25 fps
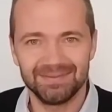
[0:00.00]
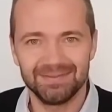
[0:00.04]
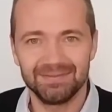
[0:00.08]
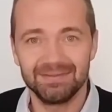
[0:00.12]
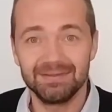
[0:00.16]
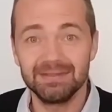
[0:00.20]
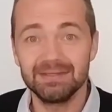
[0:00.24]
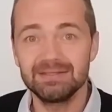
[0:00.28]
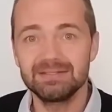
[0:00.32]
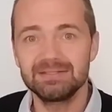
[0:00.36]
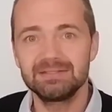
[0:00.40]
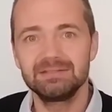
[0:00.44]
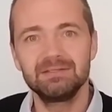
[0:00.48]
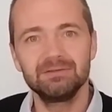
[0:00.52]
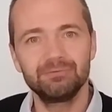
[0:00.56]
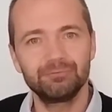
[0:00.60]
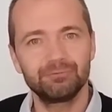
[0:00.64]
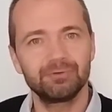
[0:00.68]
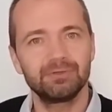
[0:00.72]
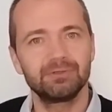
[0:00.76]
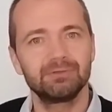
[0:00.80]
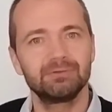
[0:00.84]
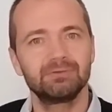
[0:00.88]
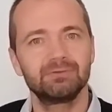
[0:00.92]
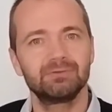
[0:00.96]
these
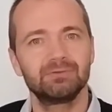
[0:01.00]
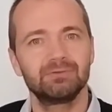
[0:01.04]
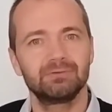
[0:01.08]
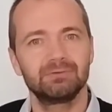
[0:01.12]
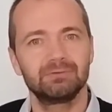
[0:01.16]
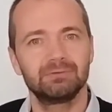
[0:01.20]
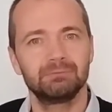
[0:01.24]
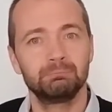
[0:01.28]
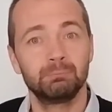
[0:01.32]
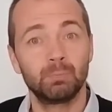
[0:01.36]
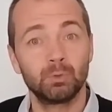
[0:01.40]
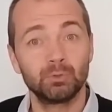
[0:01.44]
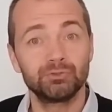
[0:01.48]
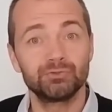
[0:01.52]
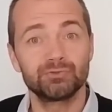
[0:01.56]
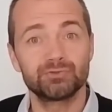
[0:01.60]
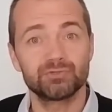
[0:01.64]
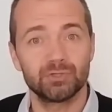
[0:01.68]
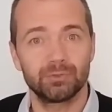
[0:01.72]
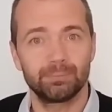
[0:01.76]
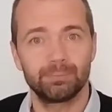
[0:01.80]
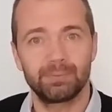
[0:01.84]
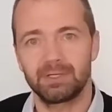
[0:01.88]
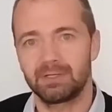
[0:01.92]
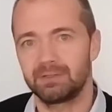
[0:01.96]
different modus
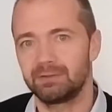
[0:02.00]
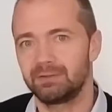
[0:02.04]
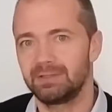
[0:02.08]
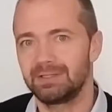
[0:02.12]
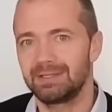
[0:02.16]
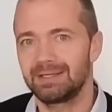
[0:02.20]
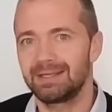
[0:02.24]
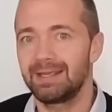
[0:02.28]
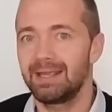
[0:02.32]
operandi